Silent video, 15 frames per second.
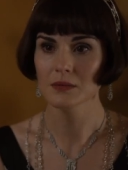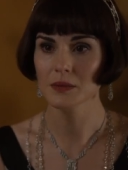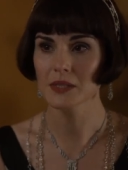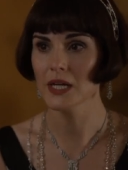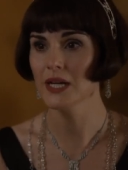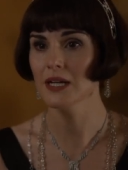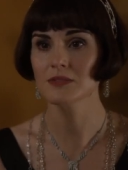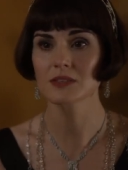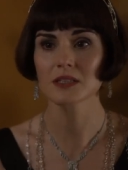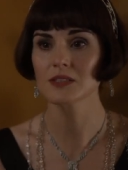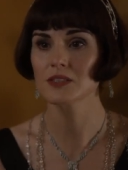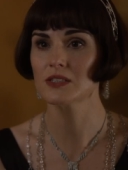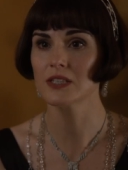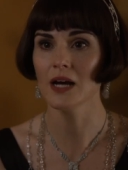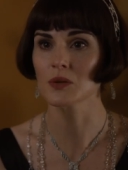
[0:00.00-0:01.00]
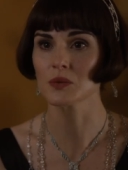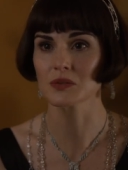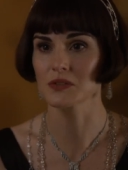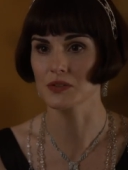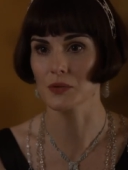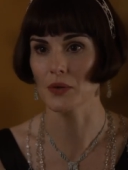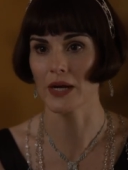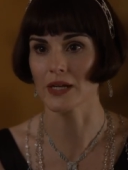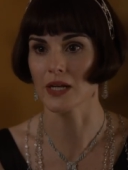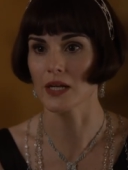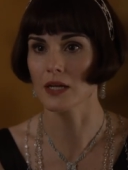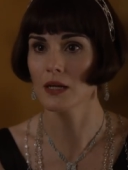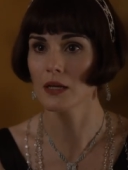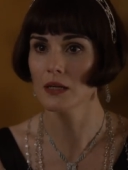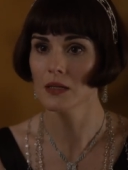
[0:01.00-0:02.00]
But I have such doubts,
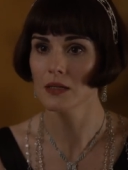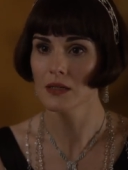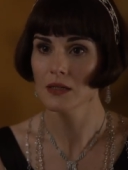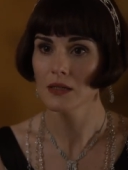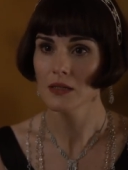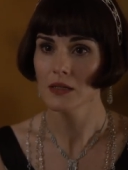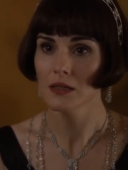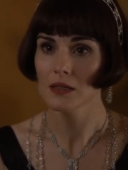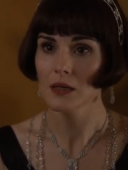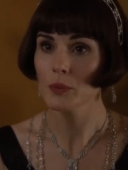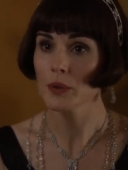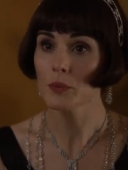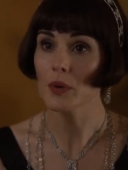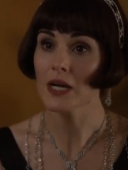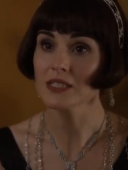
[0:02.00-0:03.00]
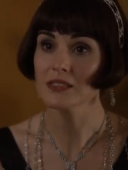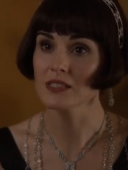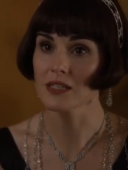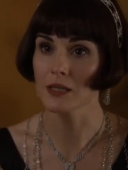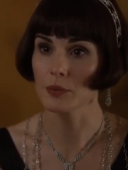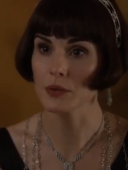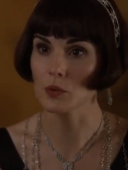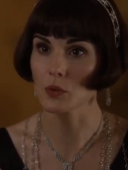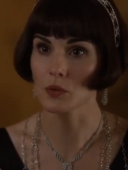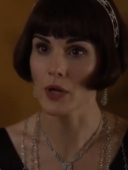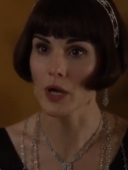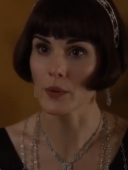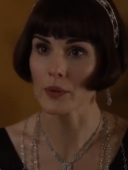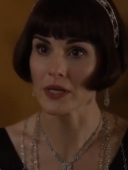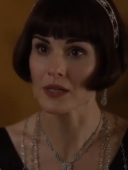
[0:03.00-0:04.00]
Granny. Are we right to keep it all
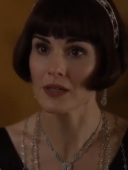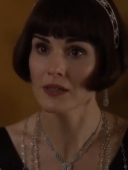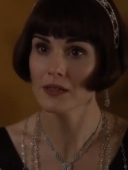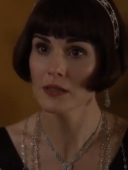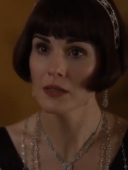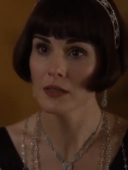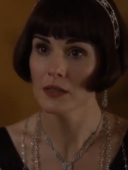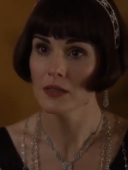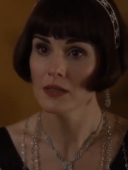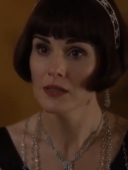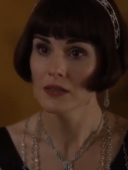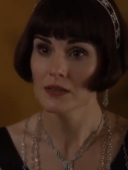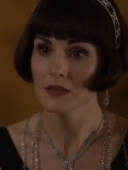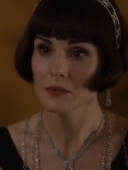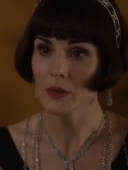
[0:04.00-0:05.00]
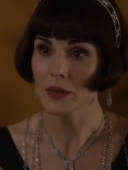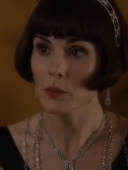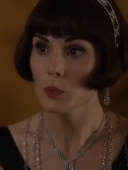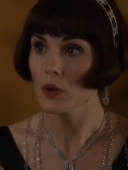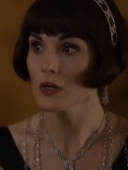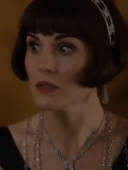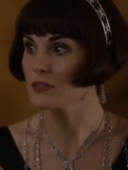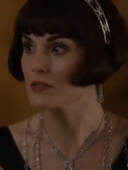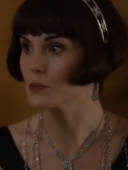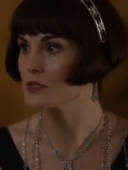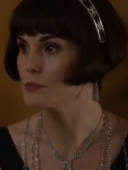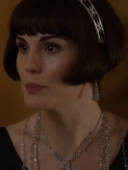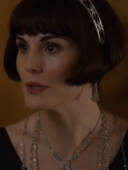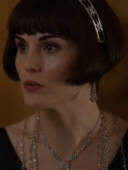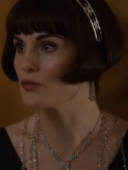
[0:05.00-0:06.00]
going? When the world it
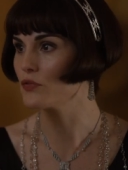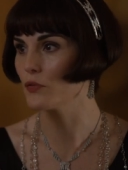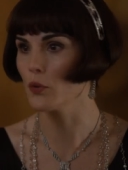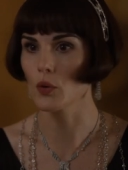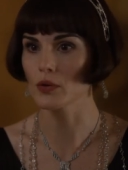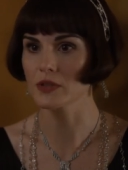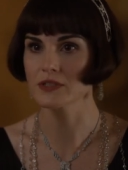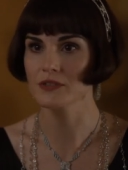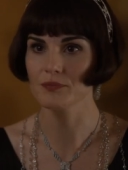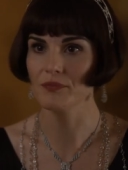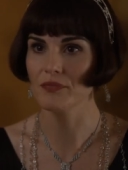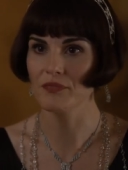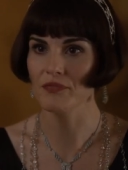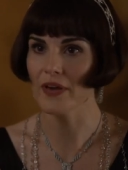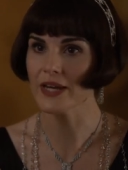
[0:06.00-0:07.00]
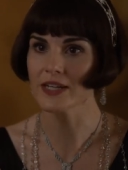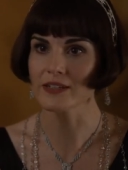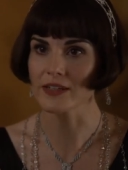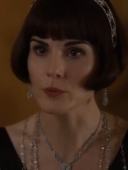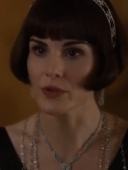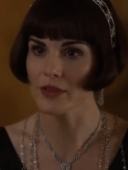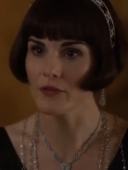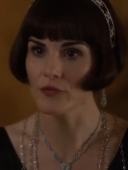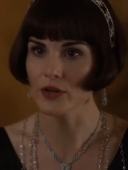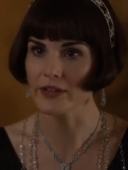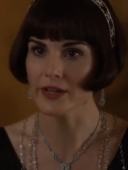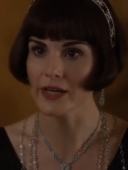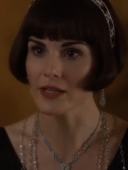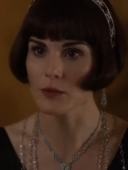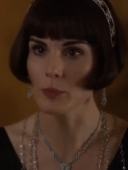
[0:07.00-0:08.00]
was built for is fading with every
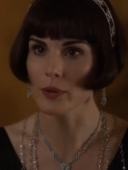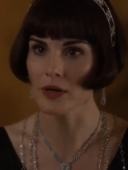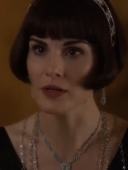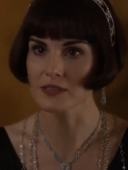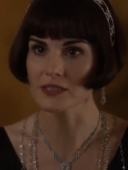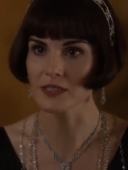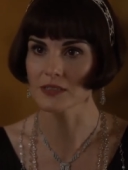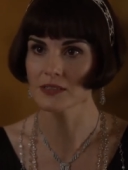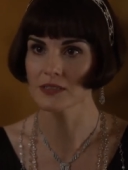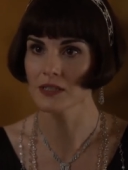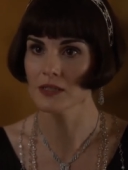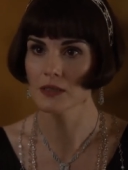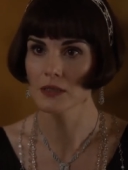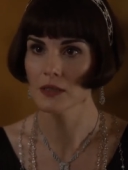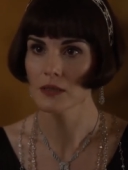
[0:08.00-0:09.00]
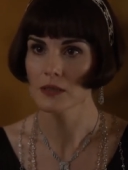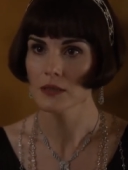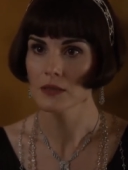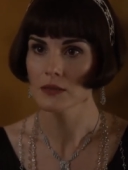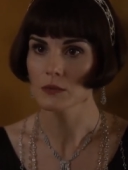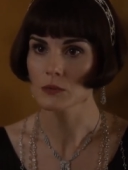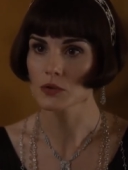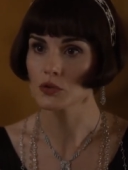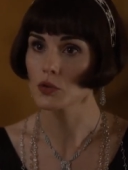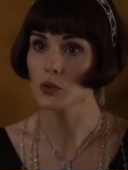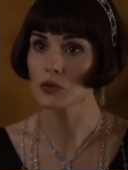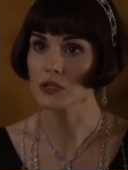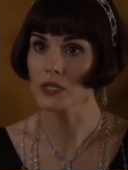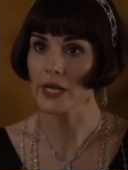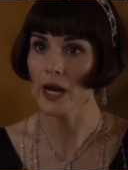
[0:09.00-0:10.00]
day that passes, will
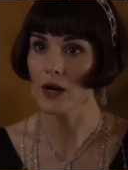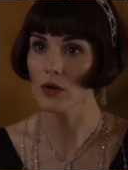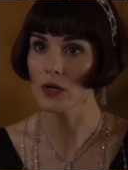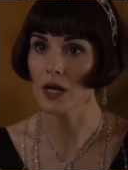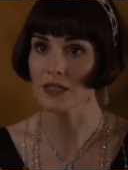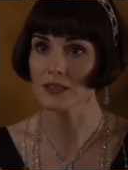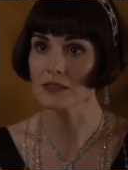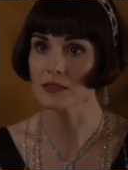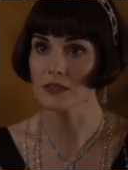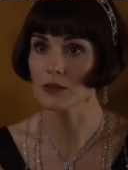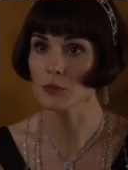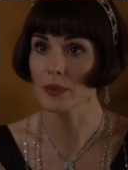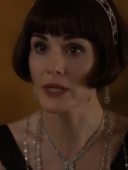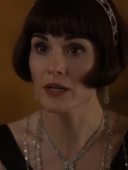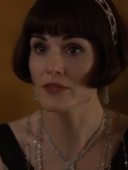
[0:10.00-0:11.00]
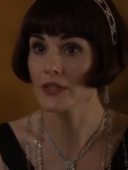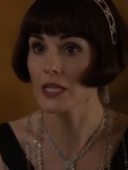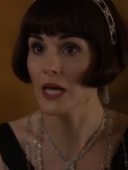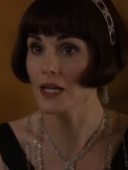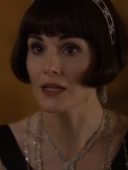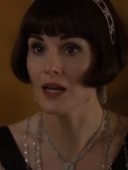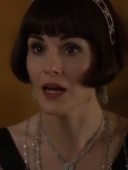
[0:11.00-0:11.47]
George and Caroline still be living that